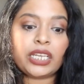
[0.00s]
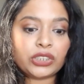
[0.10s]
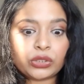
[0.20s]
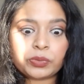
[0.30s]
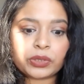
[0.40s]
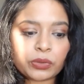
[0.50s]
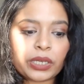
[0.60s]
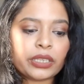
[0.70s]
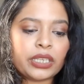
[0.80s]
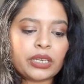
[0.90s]
like super
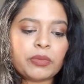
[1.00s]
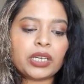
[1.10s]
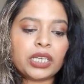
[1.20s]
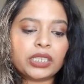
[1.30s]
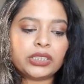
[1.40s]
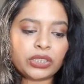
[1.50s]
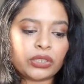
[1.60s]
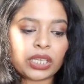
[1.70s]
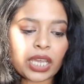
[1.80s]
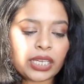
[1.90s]
quickly because, you
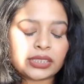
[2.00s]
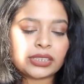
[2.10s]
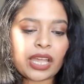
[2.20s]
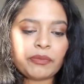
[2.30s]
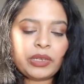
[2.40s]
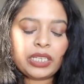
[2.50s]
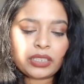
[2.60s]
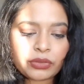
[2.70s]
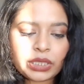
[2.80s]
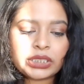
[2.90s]
know, the cases have been
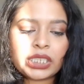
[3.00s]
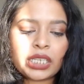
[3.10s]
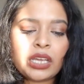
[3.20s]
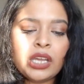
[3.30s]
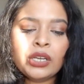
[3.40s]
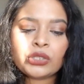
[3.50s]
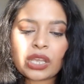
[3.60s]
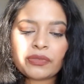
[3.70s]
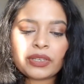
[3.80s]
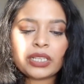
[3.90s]
increasing.
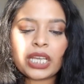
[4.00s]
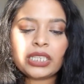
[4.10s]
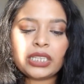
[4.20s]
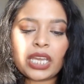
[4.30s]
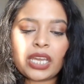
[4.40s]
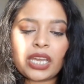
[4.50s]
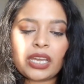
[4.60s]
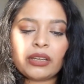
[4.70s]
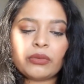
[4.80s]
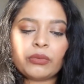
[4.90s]
So I feel like
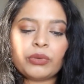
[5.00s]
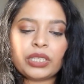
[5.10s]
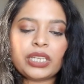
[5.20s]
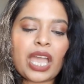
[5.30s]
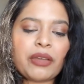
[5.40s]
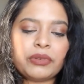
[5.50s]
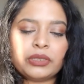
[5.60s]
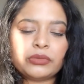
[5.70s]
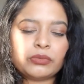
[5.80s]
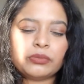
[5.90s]
they really
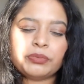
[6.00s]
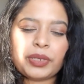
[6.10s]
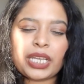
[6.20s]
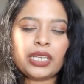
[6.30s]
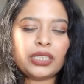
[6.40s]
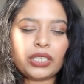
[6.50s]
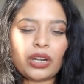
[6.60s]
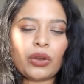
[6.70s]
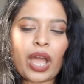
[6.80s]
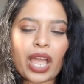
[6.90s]
haven't been, you
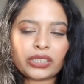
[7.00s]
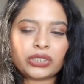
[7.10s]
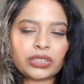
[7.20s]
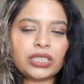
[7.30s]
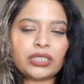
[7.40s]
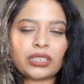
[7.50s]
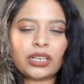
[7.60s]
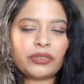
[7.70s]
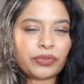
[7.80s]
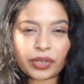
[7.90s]
know, actually
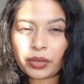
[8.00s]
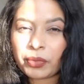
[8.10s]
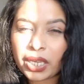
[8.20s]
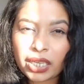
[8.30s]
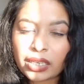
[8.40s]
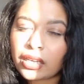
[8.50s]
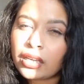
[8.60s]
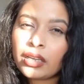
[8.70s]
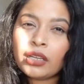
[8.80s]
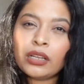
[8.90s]

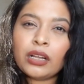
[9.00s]
confirming